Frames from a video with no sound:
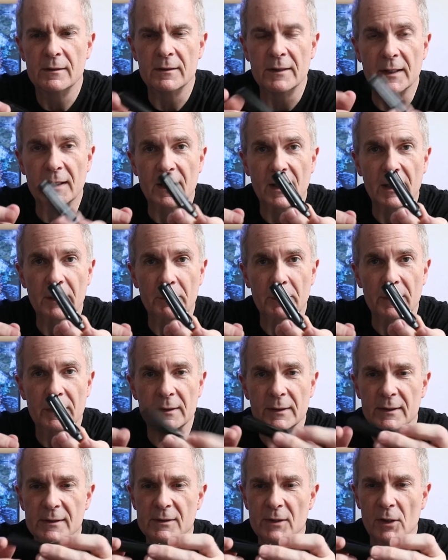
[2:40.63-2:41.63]
The clip
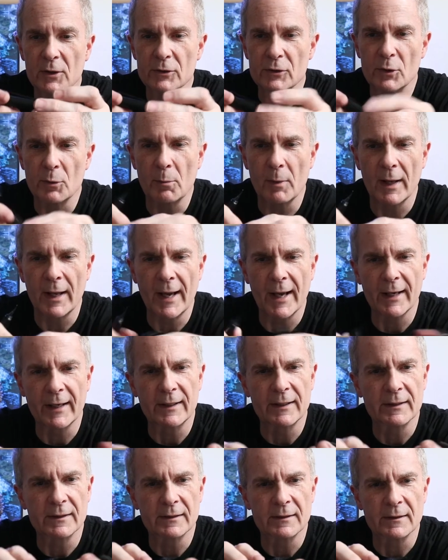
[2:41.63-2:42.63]
is also black.
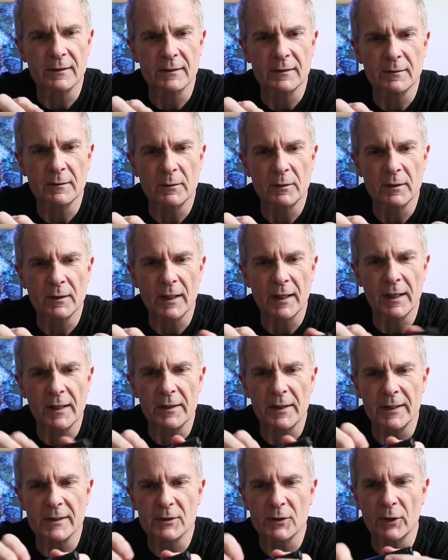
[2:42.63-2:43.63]
Got a
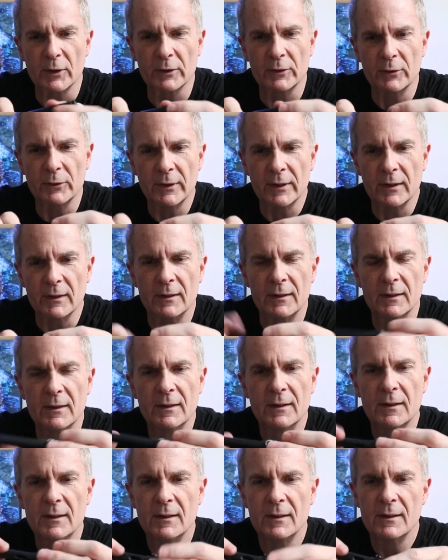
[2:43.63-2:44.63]
nice look to it.
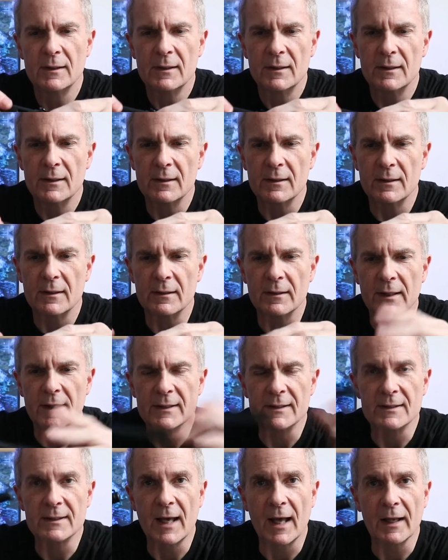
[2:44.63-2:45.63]

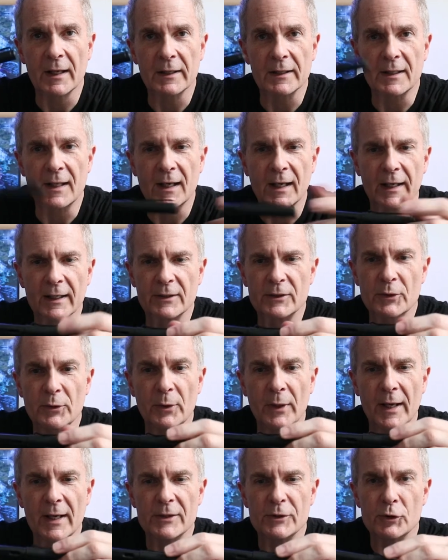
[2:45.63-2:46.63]
Nice solid click to
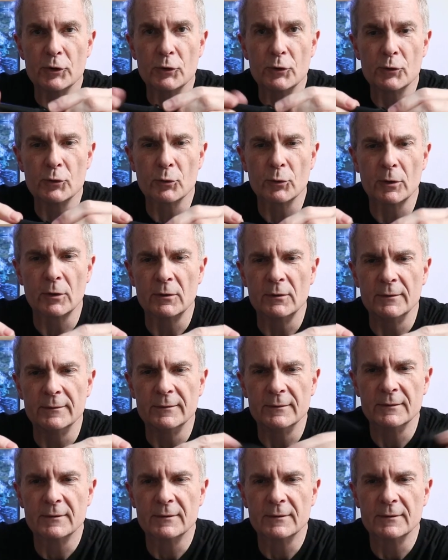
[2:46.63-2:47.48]
it as usual.